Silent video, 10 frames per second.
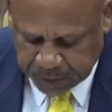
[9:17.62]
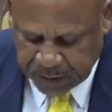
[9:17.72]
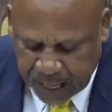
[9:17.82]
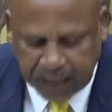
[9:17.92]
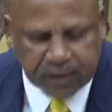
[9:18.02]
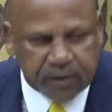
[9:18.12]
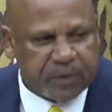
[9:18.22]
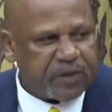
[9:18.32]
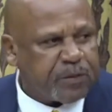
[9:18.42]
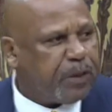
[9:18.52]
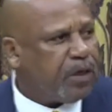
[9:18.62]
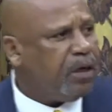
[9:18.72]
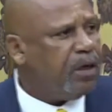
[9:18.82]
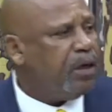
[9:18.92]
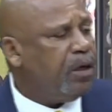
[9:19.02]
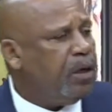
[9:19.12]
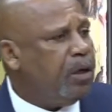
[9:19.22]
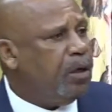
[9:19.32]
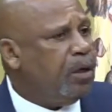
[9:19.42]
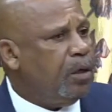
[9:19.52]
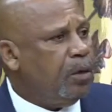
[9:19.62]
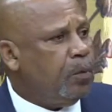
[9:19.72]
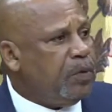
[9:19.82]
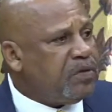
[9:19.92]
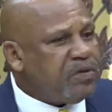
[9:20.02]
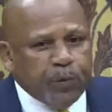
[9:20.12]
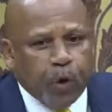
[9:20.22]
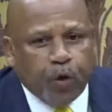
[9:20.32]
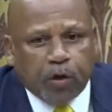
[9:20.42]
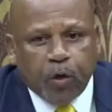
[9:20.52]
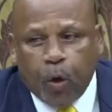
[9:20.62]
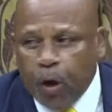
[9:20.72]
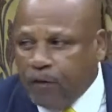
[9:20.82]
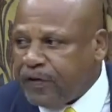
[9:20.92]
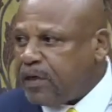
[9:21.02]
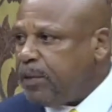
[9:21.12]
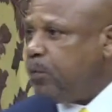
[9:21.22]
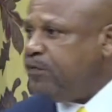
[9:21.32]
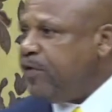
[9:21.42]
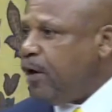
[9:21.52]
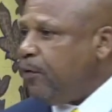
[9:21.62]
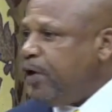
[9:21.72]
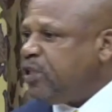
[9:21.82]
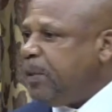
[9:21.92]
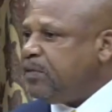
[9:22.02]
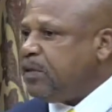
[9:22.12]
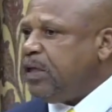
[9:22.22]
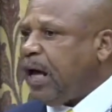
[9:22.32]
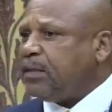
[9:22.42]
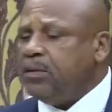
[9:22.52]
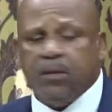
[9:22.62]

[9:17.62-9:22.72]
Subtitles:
Act, Mr. Speaker, we said we were not comfortable with the arrangements in the act.